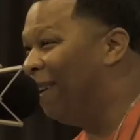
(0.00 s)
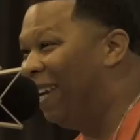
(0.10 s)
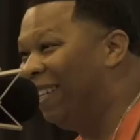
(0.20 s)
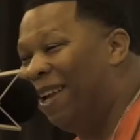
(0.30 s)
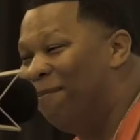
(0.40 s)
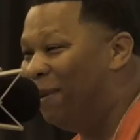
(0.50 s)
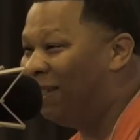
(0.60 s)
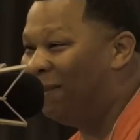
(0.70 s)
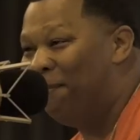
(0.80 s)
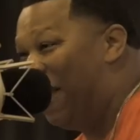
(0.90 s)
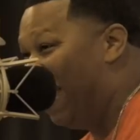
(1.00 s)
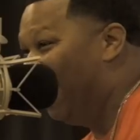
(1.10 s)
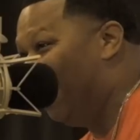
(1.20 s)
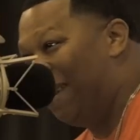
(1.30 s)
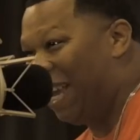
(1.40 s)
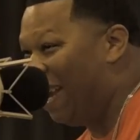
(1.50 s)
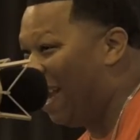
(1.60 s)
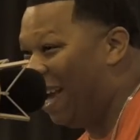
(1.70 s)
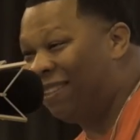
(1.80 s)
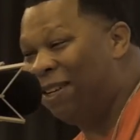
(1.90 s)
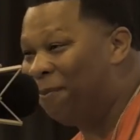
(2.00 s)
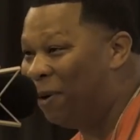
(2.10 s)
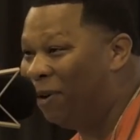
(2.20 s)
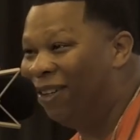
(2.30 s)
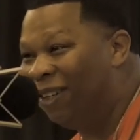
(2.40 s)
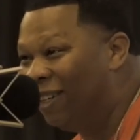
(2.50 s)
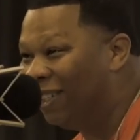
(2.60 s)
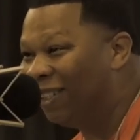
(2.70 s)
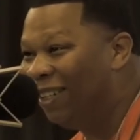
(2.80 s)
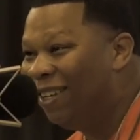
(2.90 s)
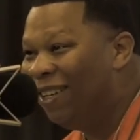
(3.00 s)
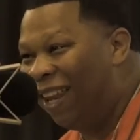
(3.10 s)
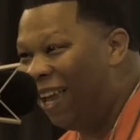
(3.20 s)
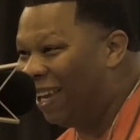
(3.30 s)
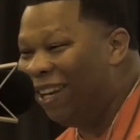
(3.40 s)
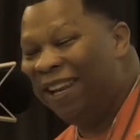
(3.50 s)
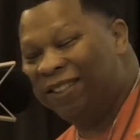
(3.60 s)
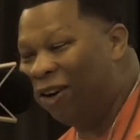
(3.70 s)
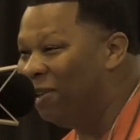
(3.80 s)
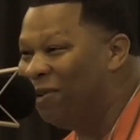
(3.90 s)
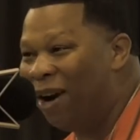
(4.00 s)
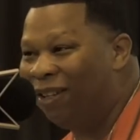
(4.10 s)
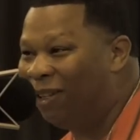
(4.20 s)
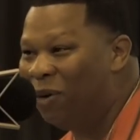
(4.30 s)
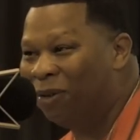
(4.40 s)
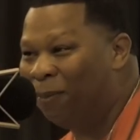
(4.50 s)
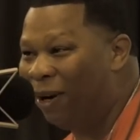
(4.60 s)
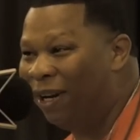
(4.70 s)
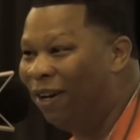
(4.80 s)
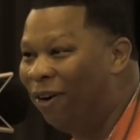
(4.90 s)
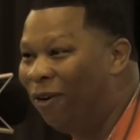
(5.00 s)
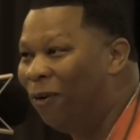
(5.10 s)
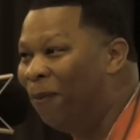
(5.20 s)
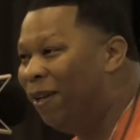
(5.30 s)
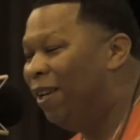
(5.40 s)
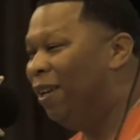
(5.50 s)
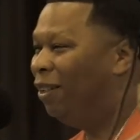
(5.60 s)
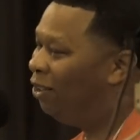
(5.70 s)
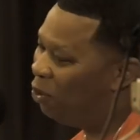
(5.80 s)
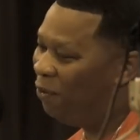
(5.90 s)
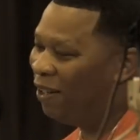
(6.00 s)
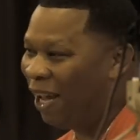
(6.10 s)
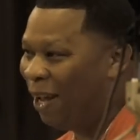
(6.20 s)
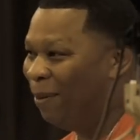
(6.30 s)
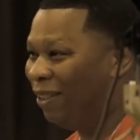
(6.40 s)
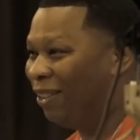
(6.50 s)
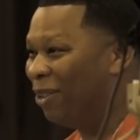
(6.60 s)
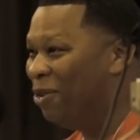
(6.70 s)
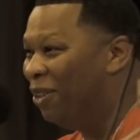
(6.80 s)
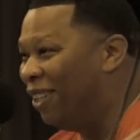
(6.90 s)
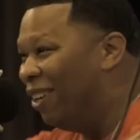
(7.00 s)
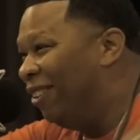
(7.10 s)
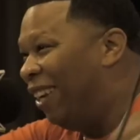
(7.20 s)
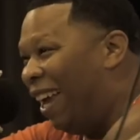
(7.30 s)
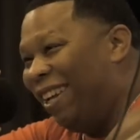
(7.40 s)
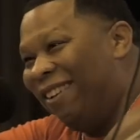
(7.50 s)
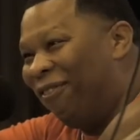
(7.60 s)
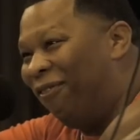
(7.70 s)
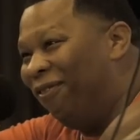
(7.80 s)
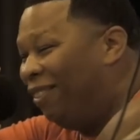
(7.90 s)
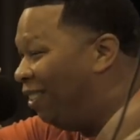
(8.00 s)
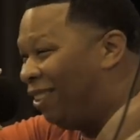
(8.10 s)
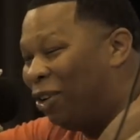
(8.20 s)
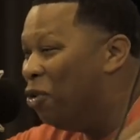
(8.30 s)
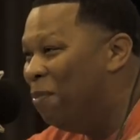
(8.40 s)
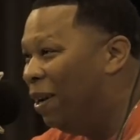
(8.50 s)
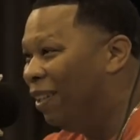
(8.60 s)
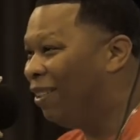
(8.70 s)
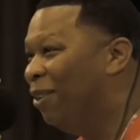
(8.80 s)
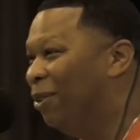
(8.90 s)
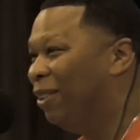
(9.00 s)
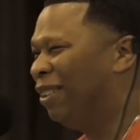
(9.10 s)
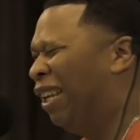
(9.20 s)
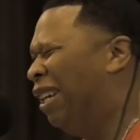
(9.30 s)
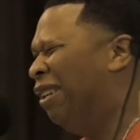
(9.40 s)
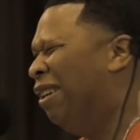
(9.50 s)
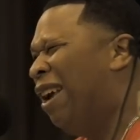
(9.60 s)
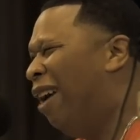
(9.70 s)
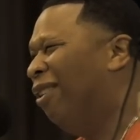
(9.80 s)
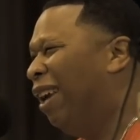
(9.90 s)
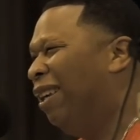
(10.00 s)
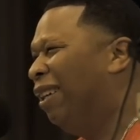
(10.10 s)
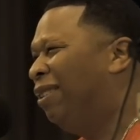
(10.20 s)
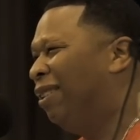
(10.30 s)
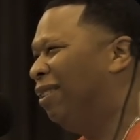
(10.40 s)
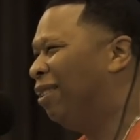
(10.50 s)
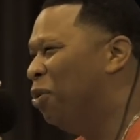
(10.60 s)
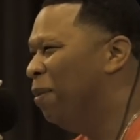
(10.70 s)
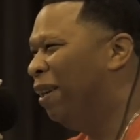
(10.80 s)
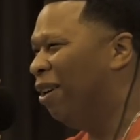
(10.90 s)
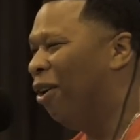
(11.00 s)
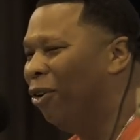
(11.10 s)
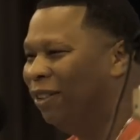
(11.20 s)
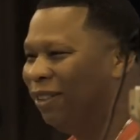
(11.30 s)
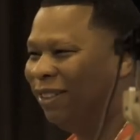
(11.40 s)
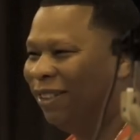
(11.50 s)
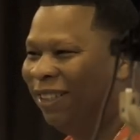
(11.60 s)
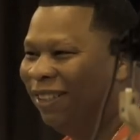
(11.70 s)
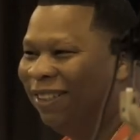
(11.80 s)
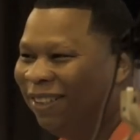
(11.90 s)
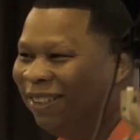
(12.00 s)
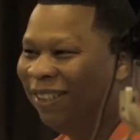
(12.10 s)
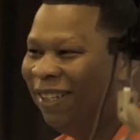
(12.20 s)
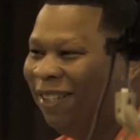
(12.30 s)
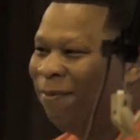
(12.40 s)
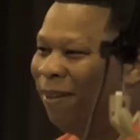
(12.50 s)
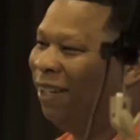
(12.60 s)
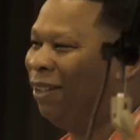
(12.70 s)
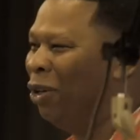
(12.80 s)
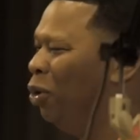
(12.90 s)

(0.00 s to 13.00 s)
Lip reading: I'm like, that bitch banging. I'm like, I got Tip on the hook. Like, and that's all you got to do is bring it home. Juvie came in the studio, like, 2 minutes. He was just like, I don't like that shit. It's too many horns and da-da-da-da. And